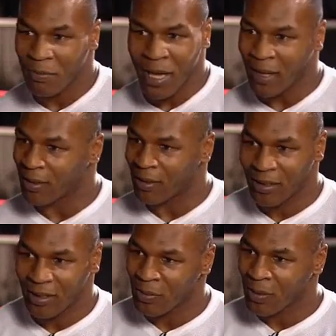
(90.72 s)
He's a
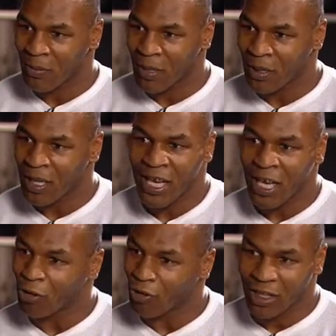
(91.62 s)
master.
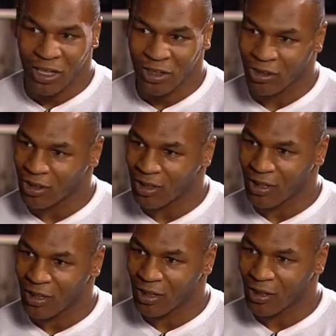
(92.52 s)
He had a great teacher.